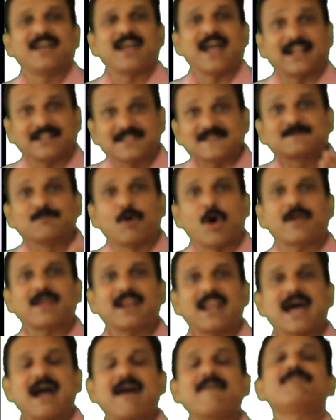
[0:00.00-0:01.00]
And this
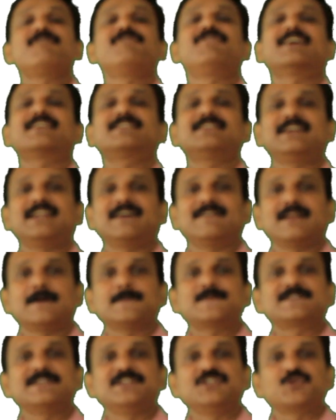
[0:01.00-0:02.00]
morula further
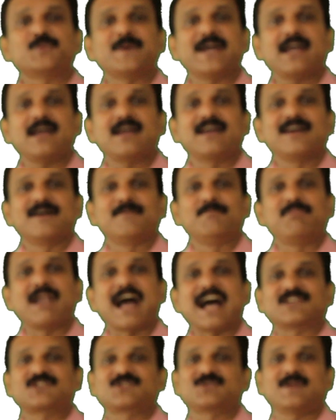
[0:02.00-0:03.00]
develops into a
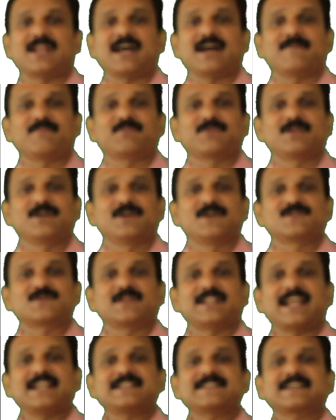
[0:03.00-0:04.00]
blastula. So
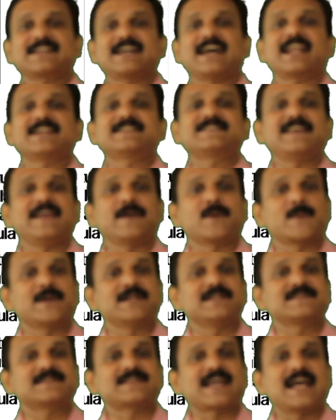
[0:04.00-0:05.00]
that is the correct
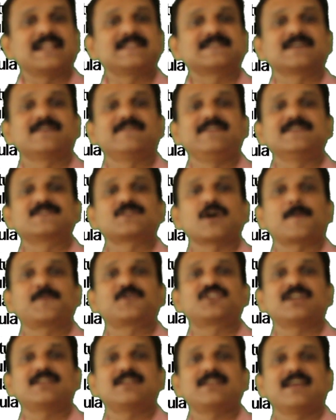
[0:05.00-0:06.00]
sequence. Answer is
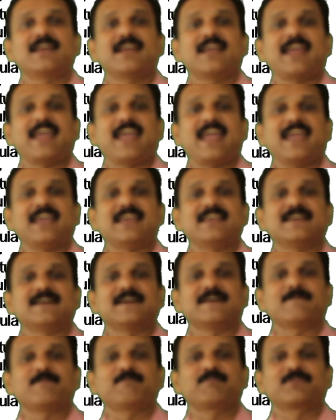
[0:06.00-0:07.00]
option A here.